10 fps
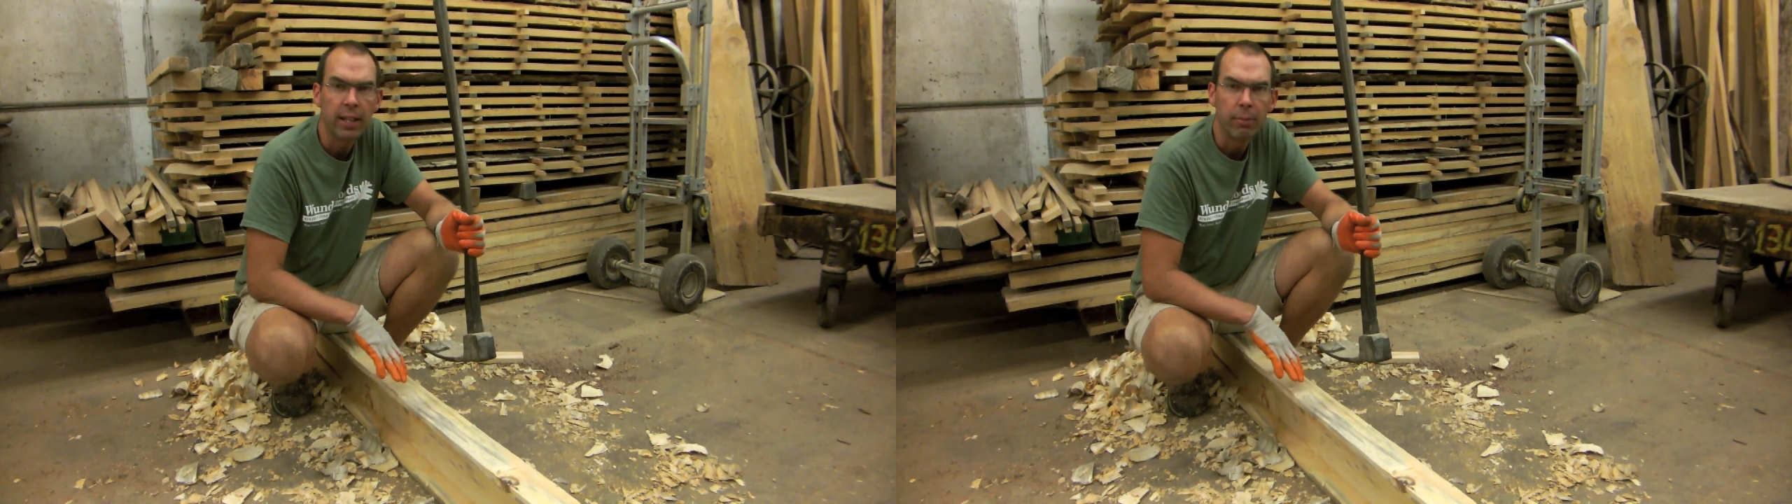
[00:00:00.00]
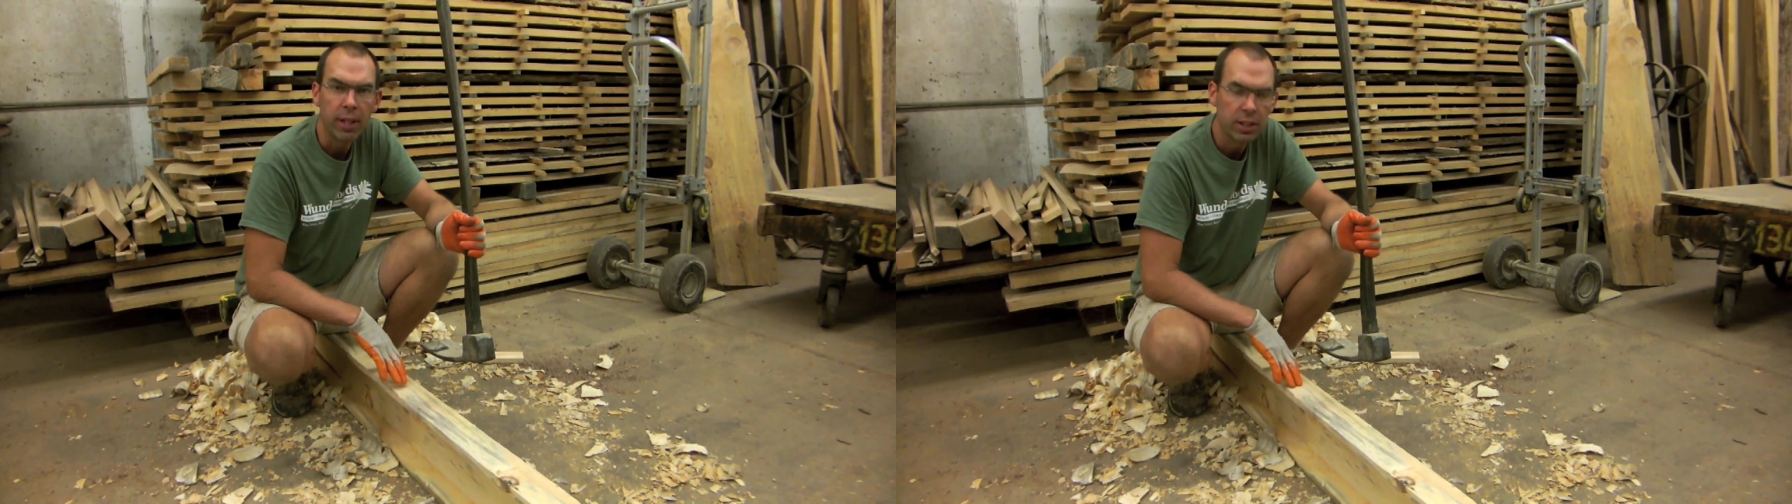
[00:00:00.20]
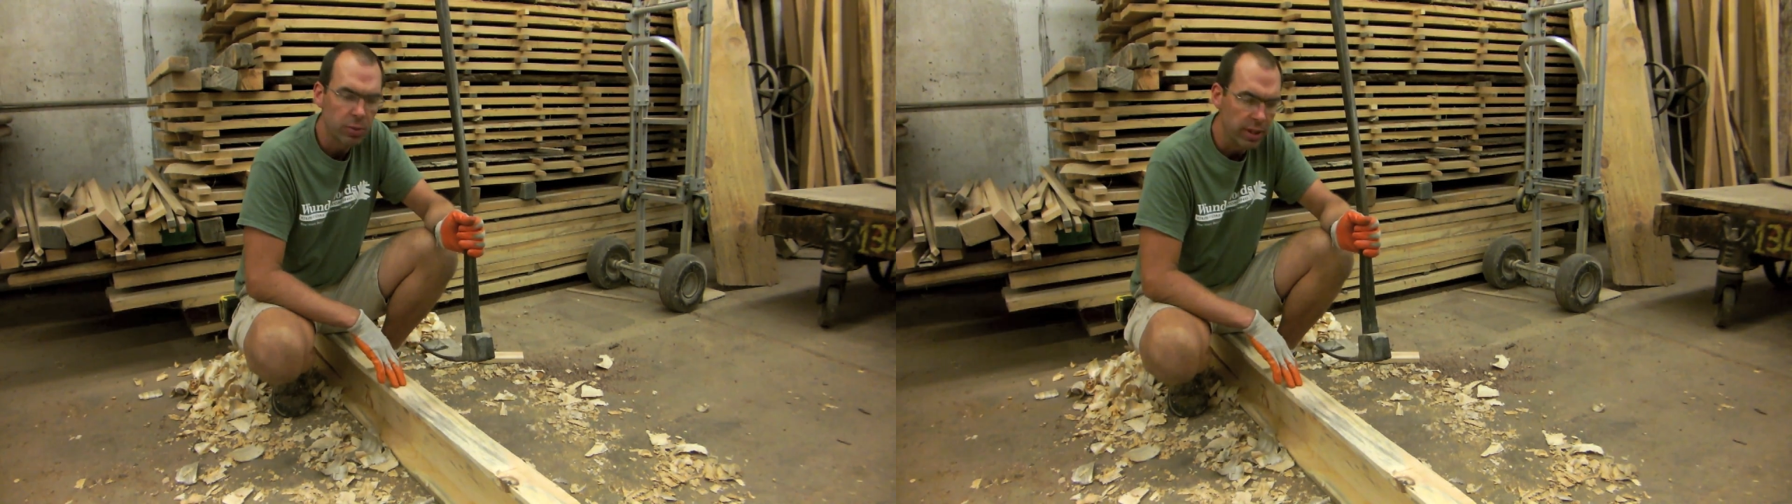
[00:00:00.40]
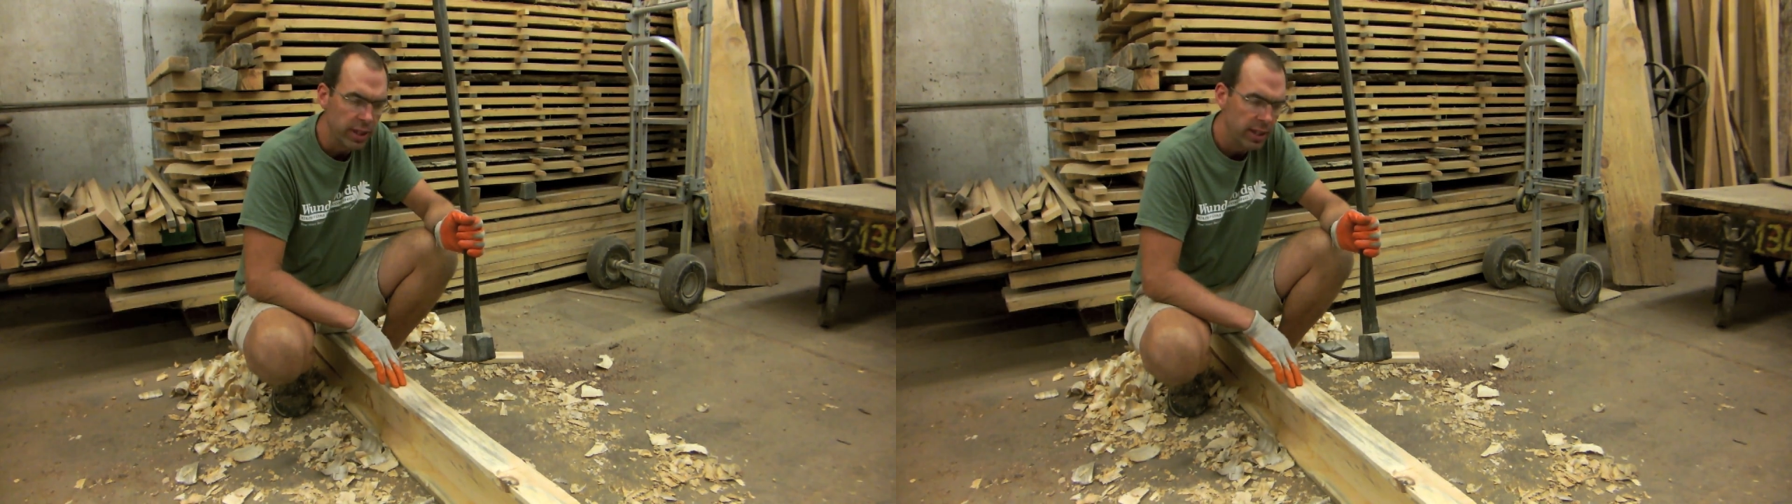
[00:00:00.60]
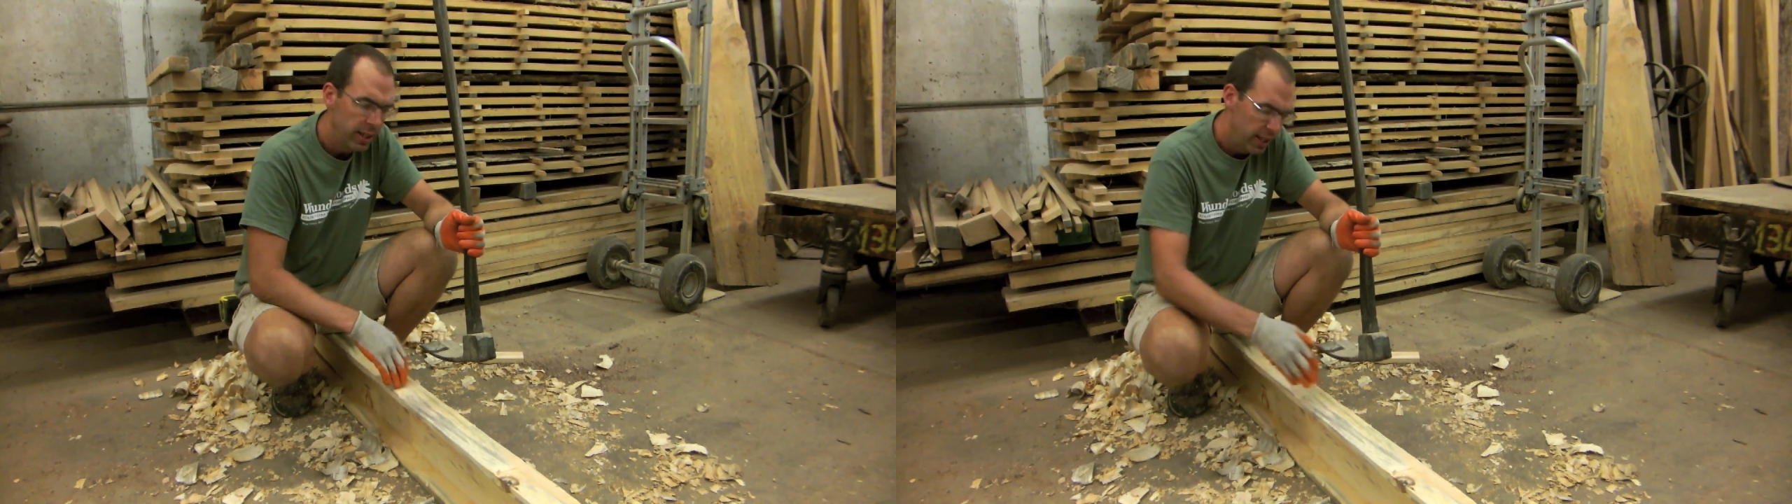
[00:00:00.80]
take a big
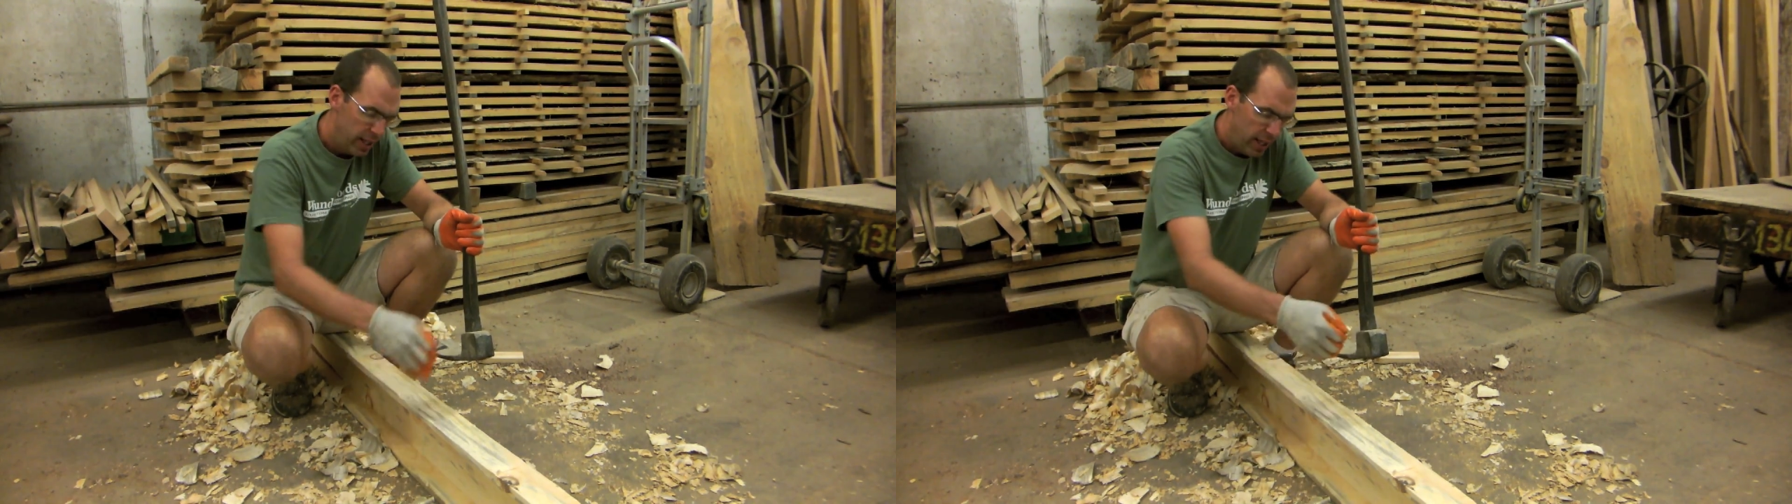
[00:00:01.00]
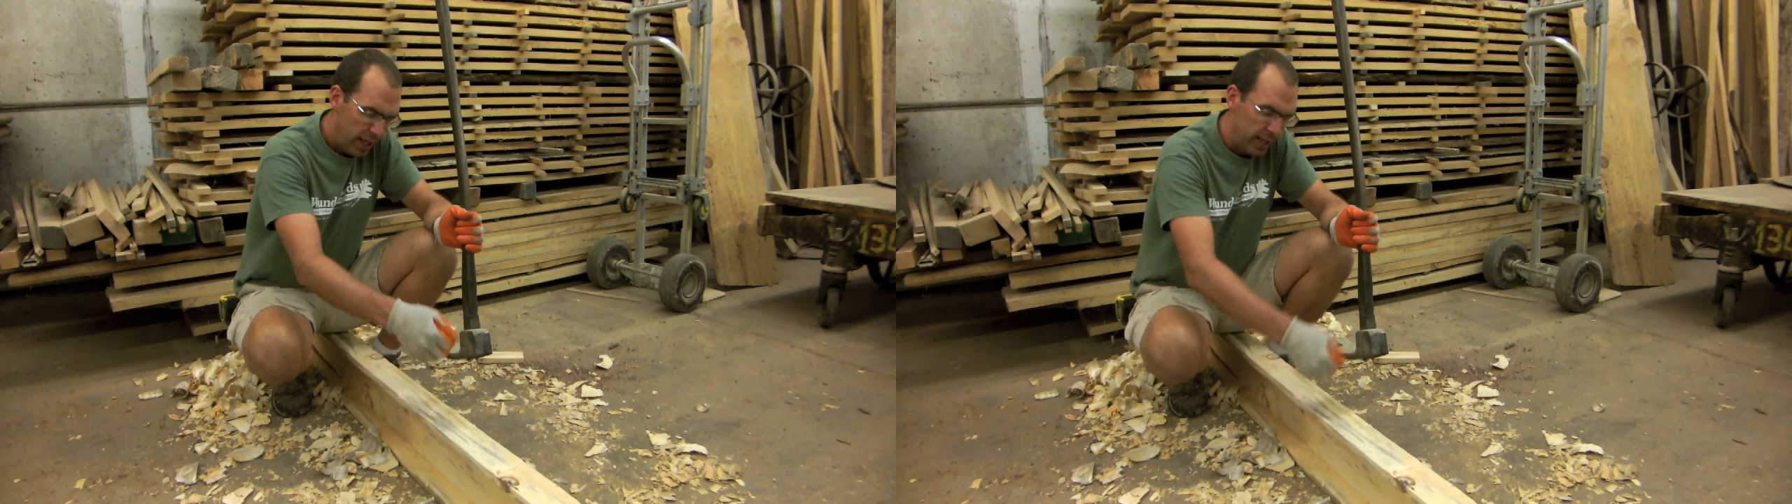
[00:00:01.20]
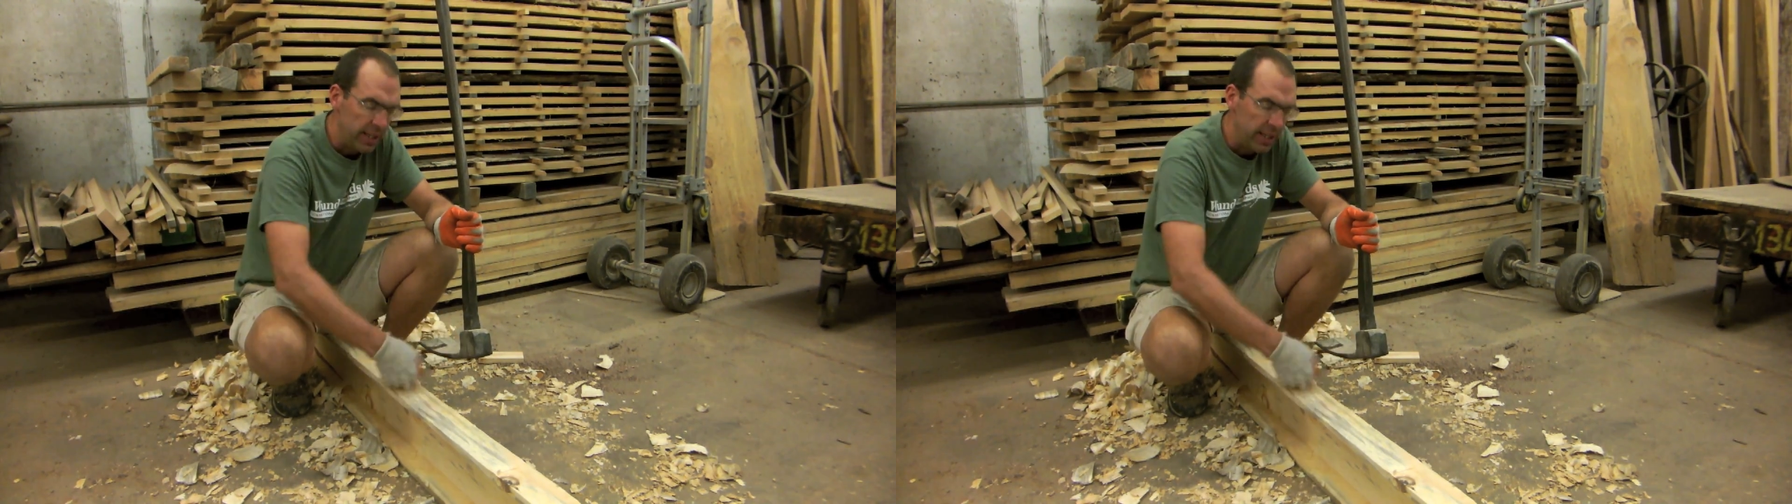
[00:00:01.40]
swing and